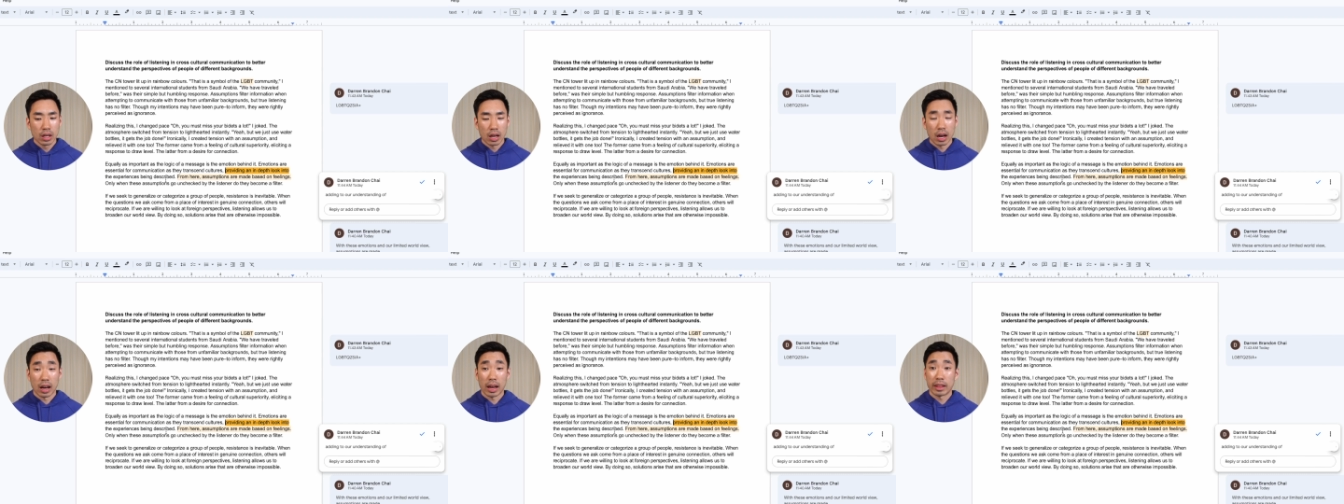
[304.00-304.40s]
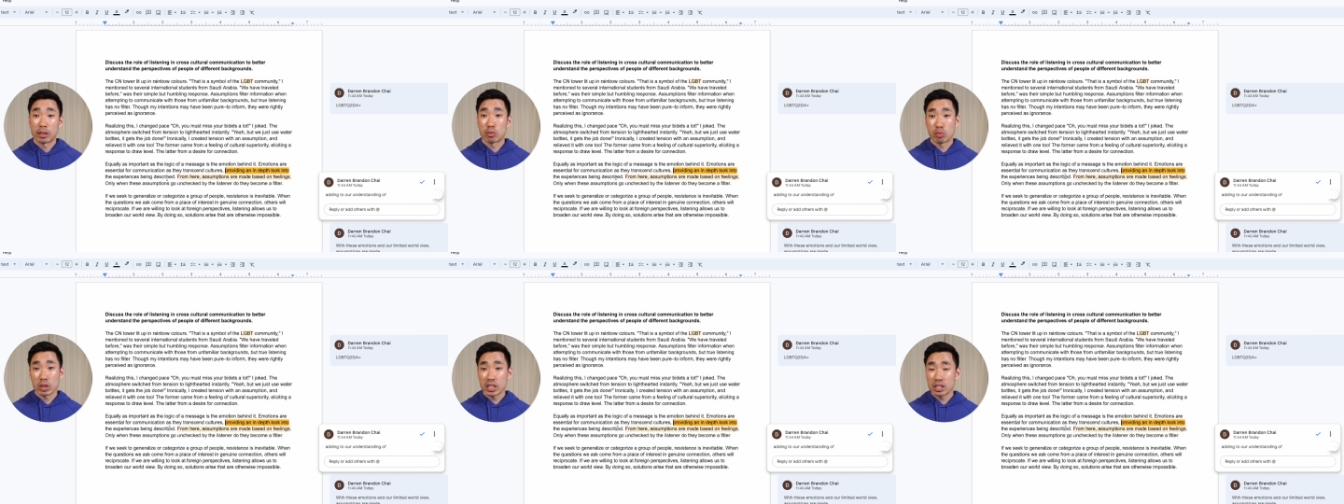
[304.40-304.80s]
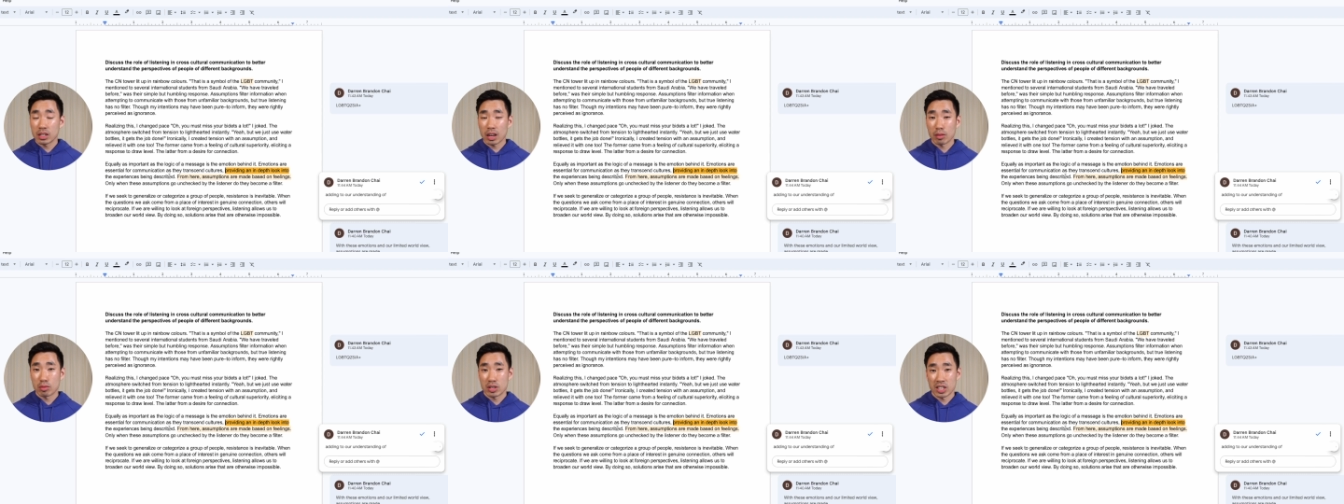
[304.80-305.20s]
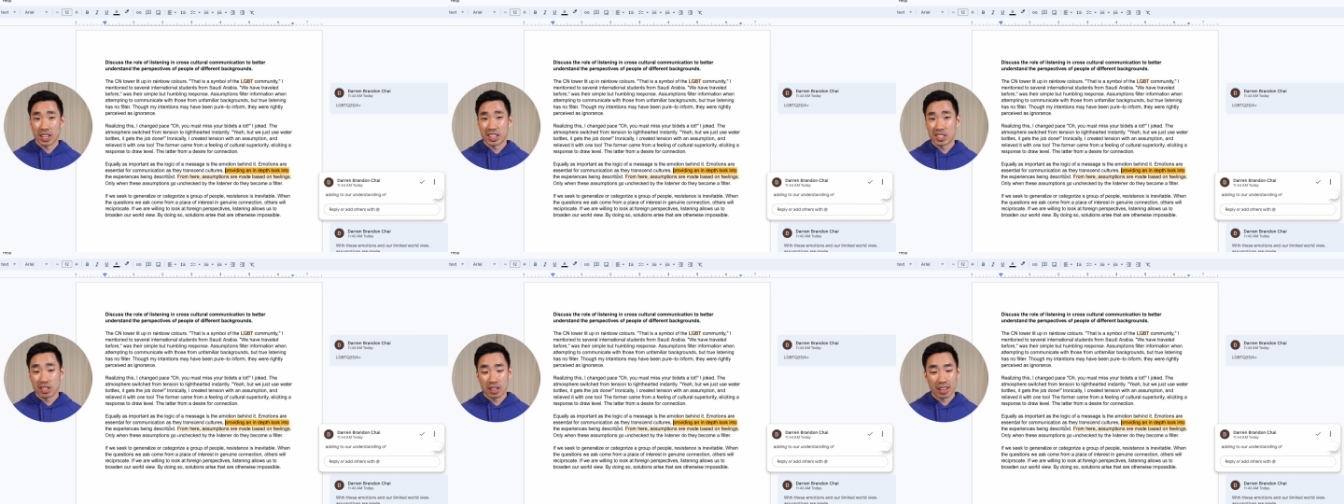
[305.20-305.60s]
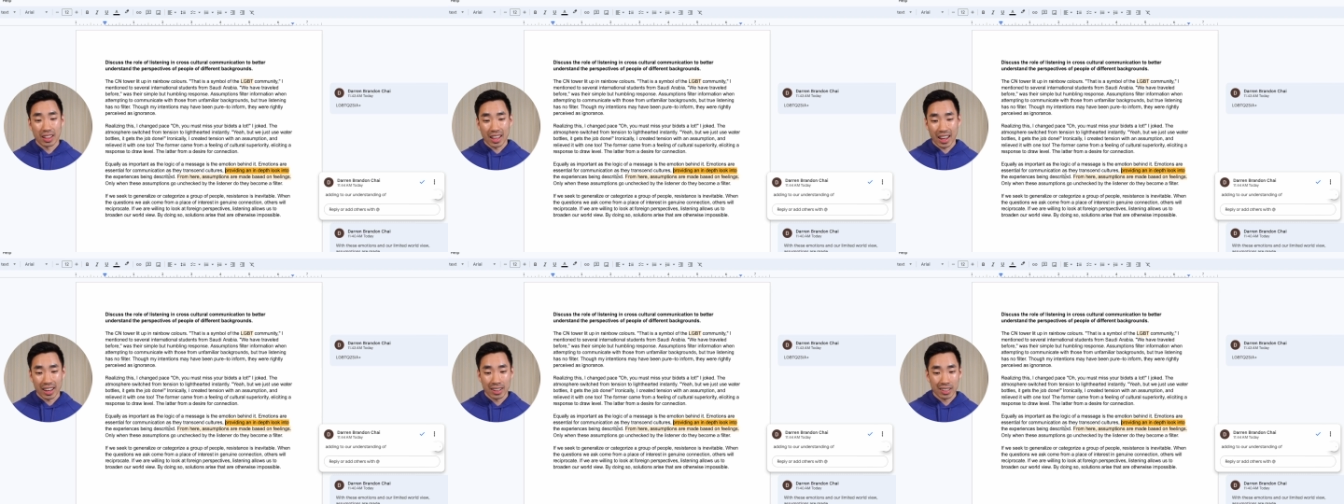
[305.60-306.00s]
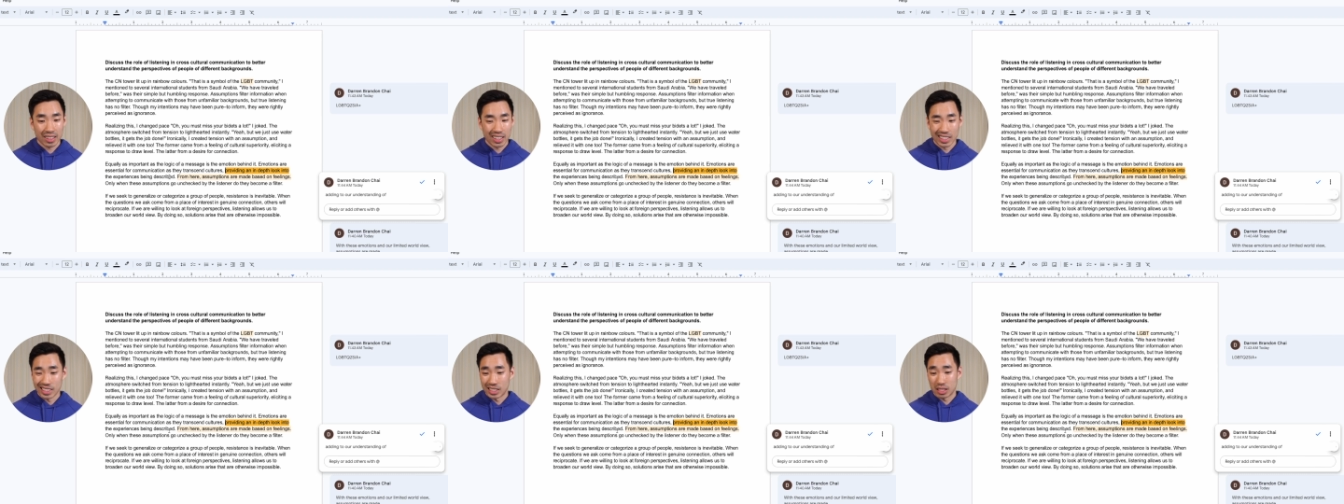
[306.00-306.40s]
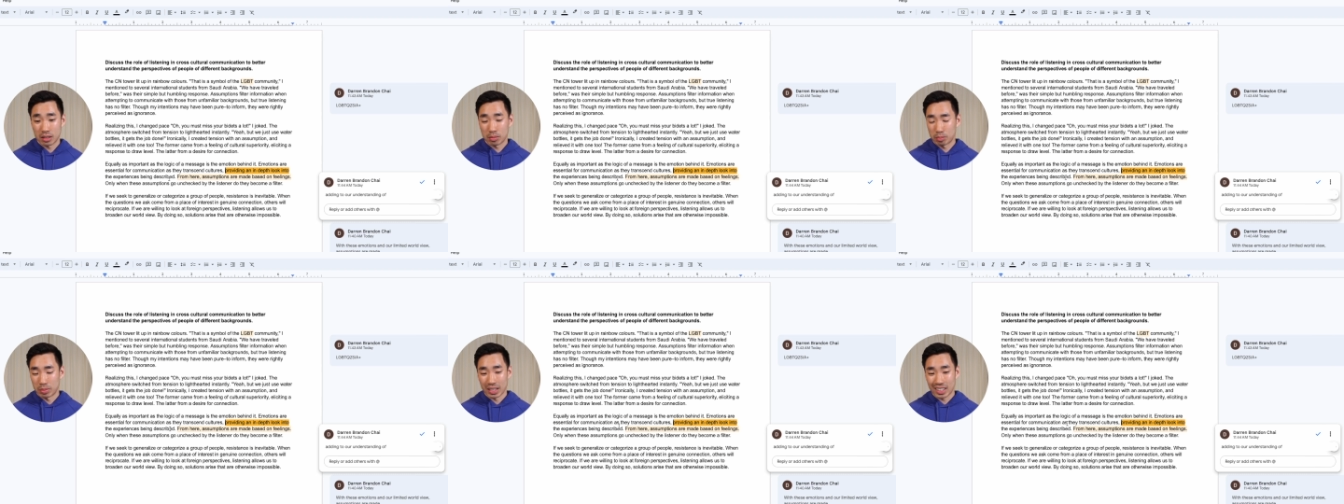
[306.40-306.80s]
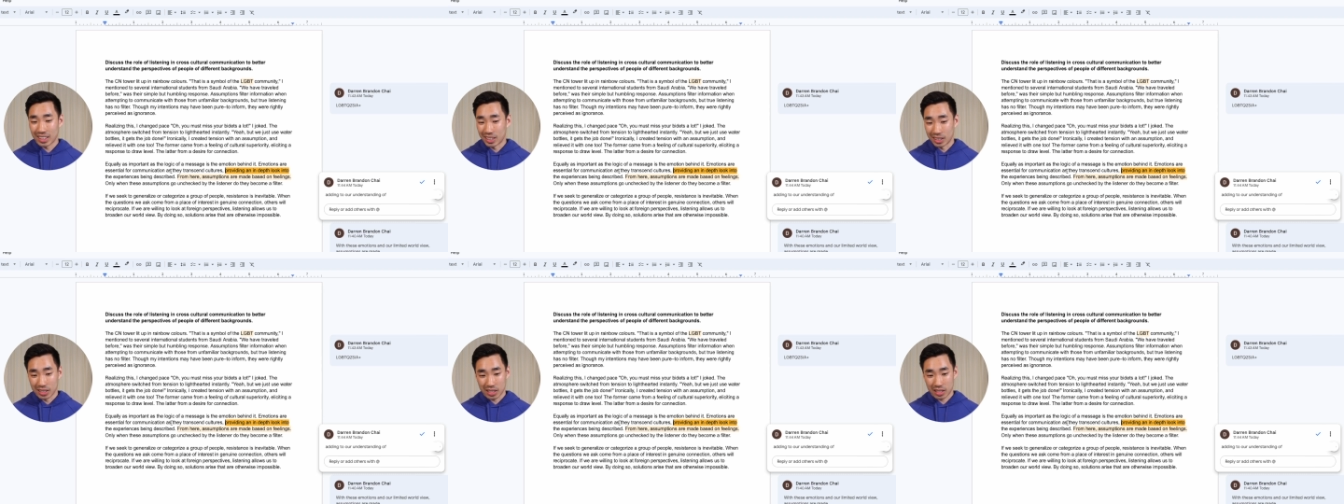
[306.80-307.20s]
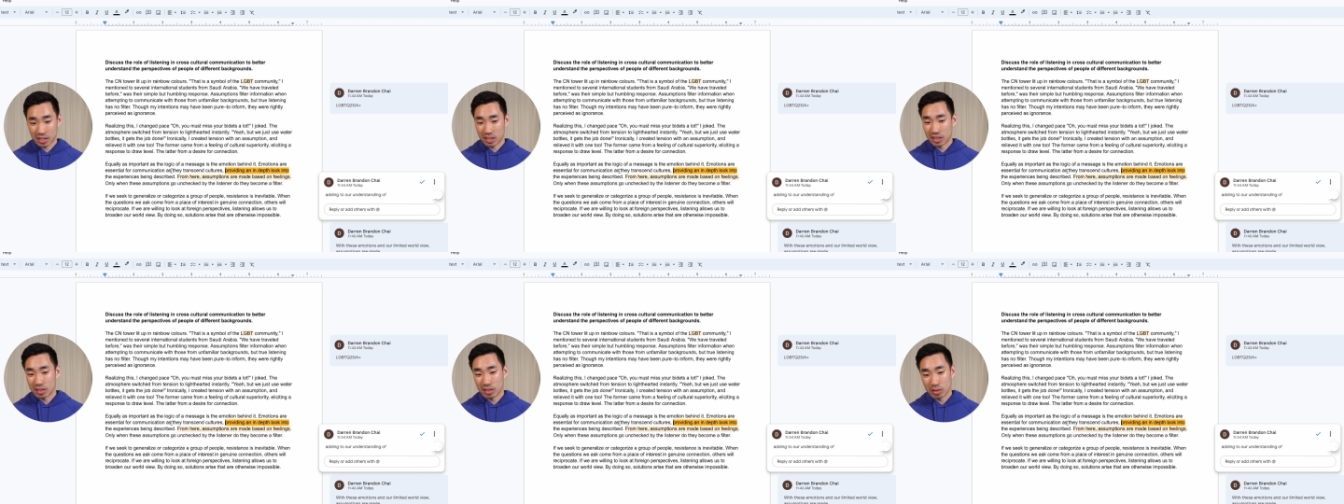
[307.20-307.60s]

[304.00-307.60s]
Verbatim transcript: Uh, and the reason I would change it to that is because